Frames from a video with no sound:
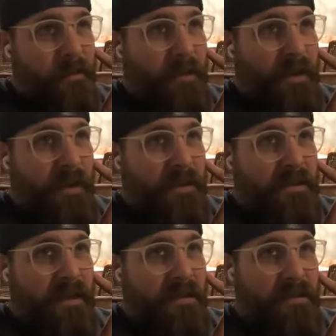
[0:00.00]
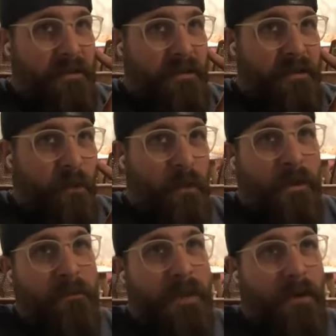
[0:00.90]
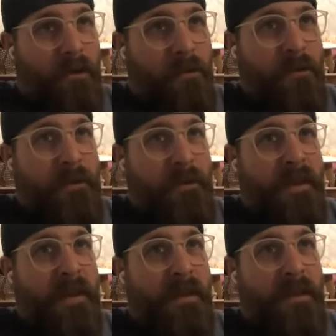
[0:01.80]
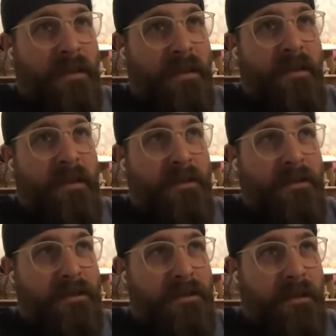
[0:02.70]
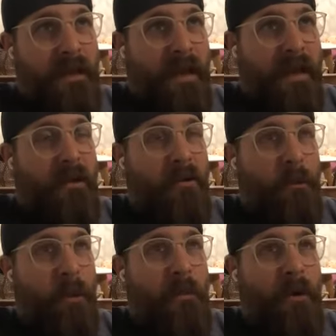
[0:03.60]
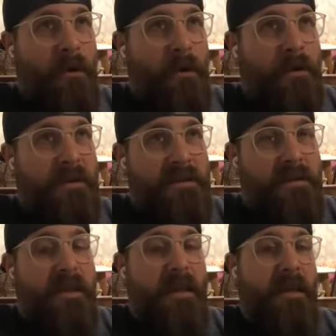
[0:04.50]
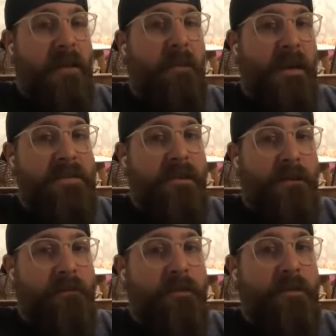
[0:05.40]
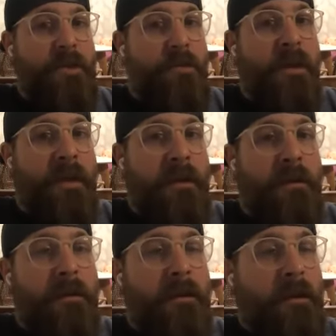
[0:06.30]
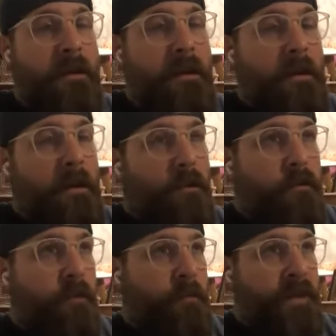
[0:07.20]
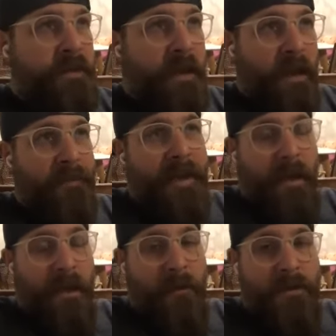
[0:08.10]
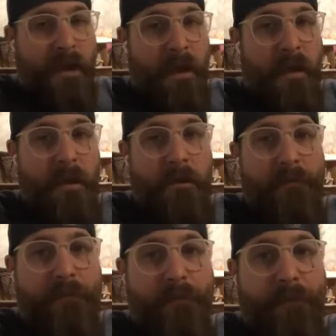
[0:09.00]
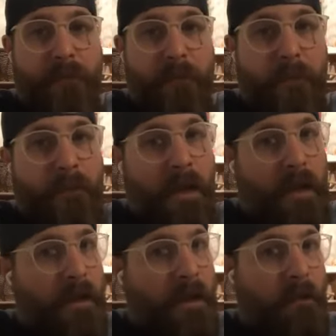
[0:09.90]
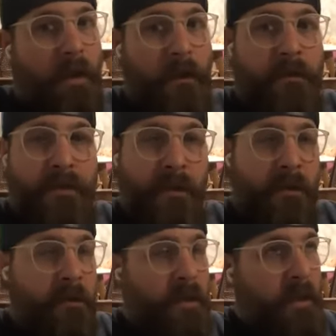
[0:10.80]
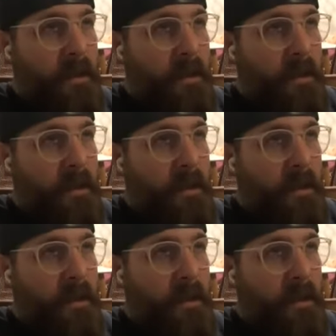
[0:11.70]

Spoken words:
being a teacher is one of the only things that I can remember seeing myself doing from the time that I was a kid. Right? Like when I was in